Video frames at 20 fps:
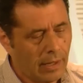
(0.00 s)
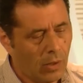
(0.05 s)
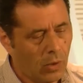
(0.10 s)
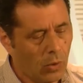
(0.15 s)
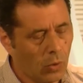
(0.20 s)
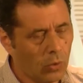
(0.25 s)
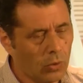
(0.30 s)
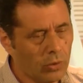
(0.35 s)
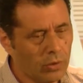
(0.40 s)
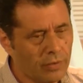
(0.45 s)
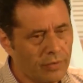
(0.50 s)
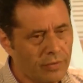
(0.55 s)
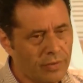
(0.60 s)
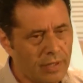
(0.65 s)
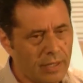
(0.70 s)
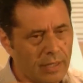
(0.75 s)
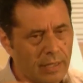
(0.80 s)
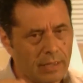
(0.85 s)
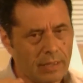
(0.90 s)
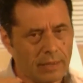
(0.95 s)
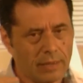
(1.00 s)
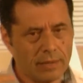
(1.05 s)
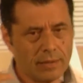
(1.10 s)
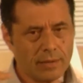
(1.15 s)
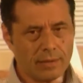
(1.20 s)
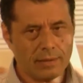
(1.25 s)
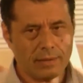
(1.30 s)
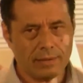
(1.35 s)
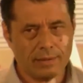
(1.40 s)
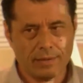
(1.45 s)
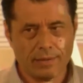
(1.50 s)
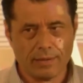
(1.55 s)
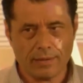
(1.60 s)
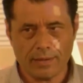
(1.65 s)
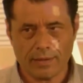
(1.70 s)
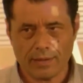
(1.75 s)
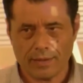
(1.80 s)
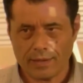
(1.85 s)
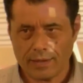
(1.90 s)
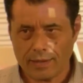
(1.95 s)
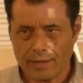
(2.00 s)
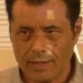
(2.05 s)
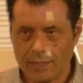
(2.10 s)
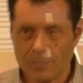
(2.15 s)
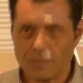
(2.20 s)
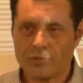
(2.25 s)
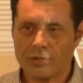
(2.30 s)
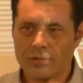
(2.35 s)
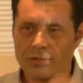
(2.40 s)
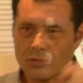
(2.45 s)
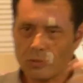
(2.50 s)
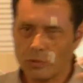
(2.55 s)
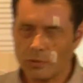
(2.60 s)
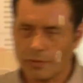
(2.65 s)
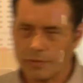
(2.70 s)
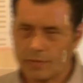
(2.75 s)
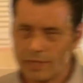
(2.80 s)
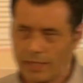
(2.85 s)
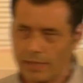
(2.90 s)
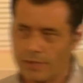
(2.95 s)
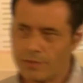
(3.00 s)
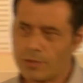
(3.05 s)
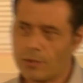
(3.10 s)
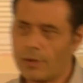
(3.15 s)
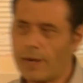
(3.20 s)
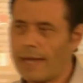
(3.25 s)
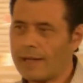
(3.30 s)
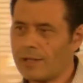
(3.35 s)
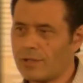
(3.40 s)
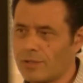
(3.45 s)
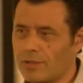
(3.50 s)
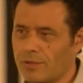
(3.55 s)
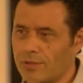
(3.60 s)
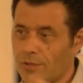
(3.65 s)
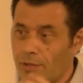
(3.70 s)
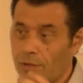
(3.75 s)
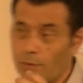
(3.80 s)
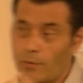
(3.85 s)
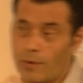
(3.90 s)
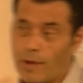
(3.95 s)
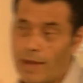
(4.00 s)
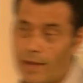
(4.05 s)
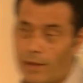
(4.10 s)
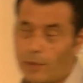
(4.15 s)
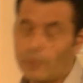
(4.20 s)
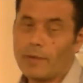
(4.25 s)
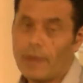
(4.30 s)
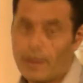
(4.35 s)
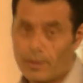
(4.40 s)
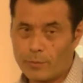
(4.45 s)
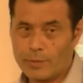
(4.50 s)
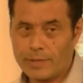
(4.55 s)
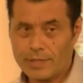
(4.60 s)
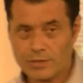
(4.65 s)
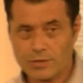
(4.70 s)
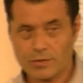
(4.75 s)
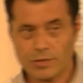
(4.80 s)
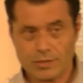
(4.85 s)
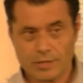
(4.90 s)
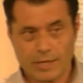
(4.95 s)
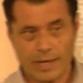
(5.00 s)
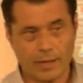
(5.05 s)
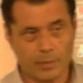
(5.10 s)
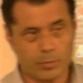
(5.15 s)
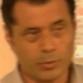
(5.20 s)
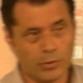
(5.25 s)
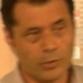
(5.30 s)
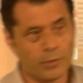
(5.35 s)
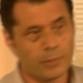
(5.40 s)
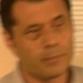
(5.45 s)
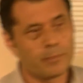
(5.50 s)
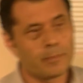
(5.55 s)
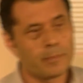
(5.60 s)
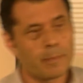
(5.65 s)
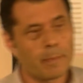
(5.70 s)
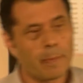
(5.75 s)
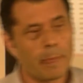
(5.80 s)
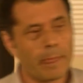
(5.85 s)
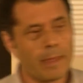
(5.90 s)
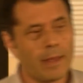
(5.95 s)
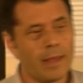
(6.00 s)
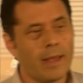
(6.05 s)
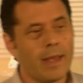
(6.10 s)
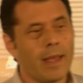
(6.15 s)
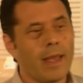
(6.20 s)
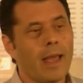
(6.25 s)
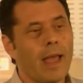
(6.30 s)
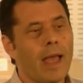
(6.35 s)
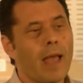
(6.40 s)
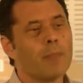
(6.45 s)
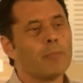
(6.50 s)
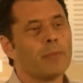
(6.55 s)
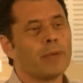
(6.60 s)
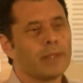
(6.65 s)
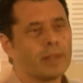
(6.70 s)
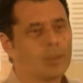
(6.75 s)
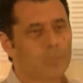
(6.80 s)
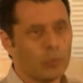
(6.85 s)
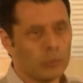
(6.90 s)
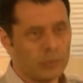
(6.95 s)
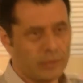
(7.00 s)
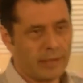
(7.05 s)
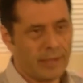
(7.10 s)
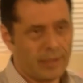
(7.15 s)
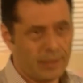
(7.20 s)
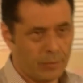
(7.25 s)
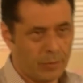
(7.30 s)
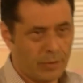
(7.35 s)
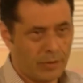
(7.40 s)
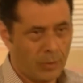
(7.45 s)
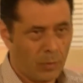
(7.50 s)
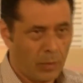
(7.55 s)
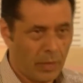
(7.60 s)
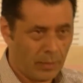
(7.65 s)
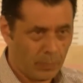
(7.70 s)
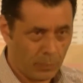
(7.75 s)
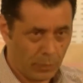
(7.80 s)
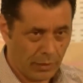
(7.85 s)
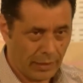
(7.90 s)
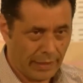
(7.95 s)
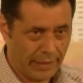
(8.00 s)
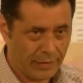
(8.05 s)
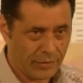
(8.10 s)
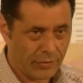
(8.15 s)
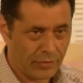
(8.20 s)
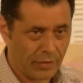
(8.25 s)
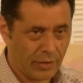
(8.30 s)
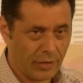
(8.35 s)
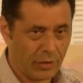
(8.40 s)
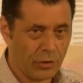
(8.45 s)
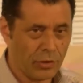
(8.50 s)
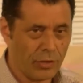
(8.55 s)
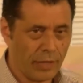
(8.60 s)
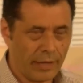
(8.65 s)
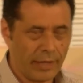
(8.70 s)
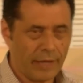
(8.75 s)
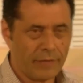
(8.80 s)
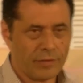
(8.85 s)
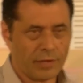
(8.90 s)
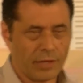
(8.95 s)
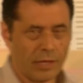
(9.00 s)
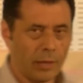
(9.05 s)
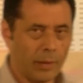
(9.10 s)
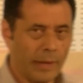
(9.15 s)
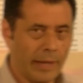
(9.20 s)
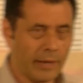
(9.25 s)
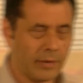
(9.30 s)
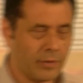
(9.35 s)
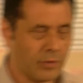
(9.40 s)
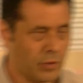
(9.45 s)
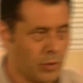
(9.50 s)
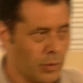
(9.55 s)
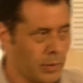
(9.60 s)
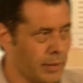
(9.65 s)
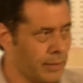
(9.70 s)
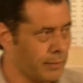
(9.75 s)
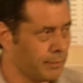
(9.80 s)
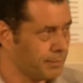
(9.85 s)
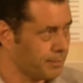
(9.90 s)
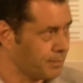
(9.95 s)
all of the interest, all of the interactions around that research output and bring them all together in the one place so that you don't have to go out and do it.